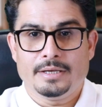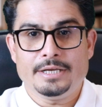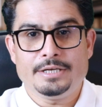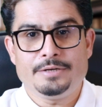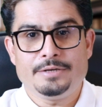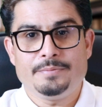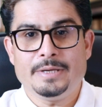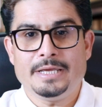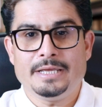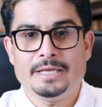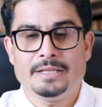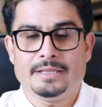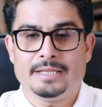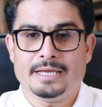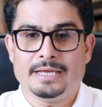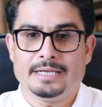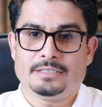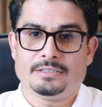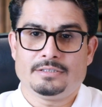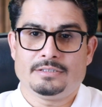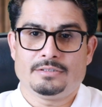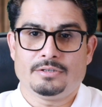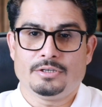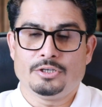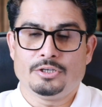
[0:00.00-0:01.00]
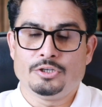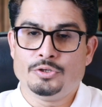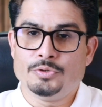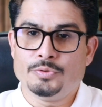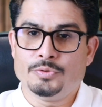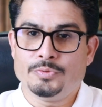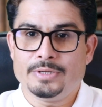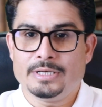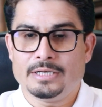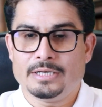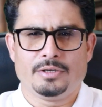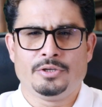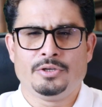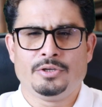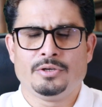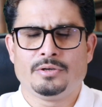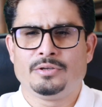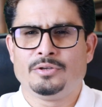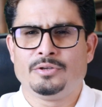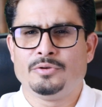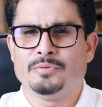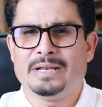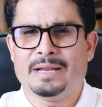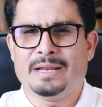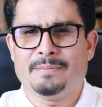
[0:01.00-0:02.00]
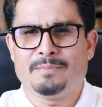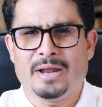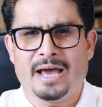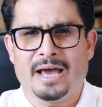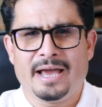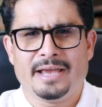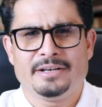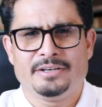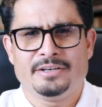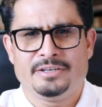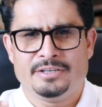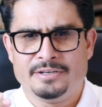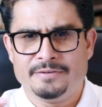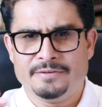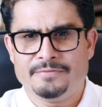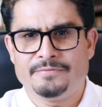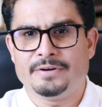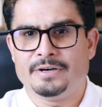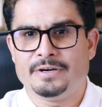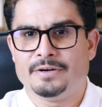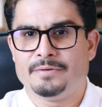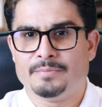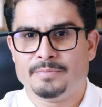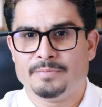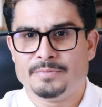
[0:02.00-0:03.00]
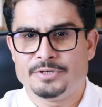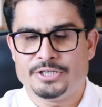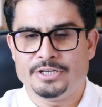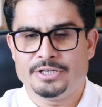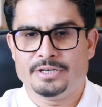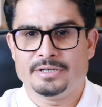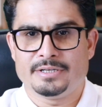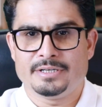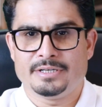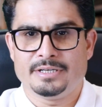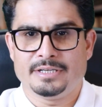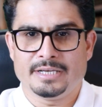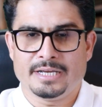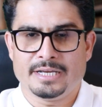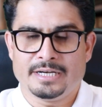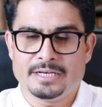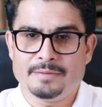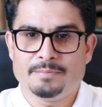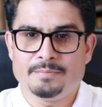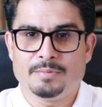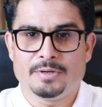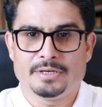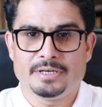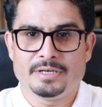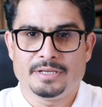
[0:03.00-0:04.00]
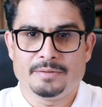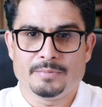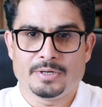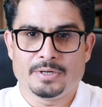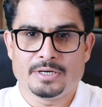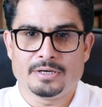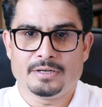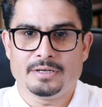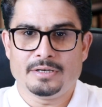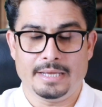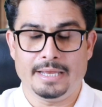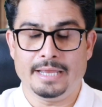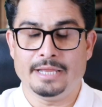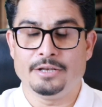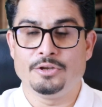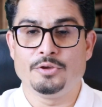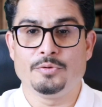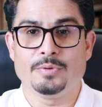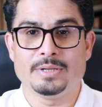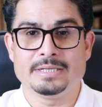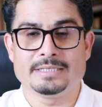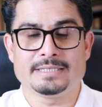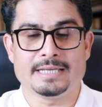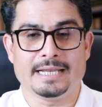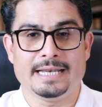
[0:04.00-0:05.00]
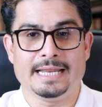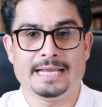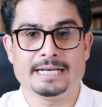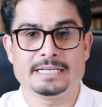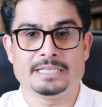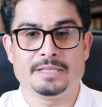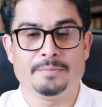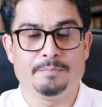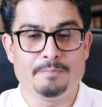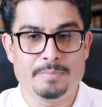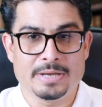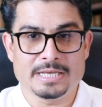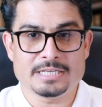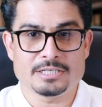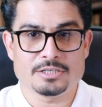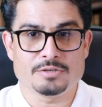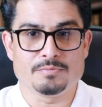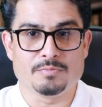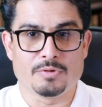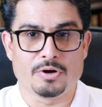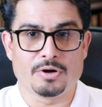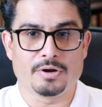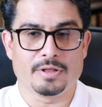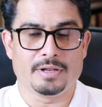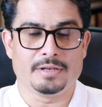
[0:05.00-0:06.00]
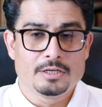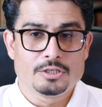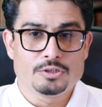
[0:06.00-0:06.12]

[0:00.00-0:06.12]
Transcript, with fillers: It means that you will you will apply different machine learning and deep learning model, and you will select the best model.